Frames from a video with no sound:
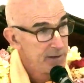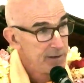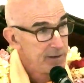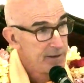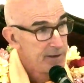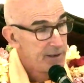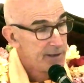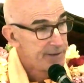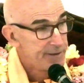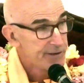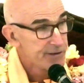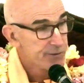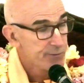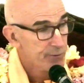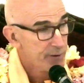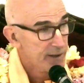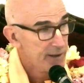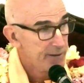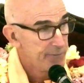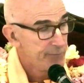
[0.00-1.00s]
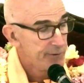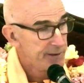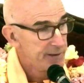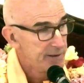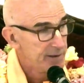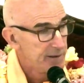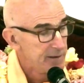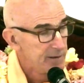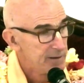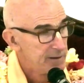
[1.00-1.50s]
In this way,
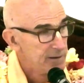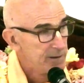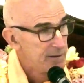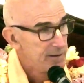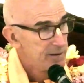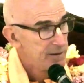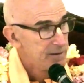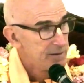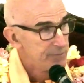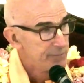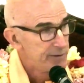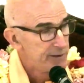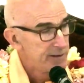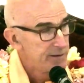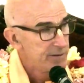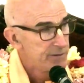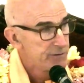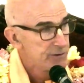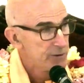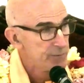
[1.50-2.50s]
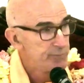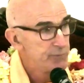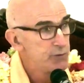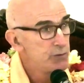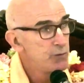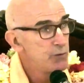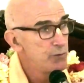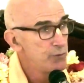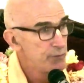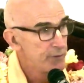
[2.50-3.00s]
we
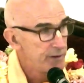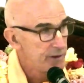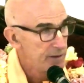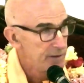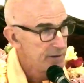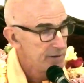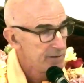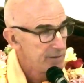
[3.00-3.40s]
subdue the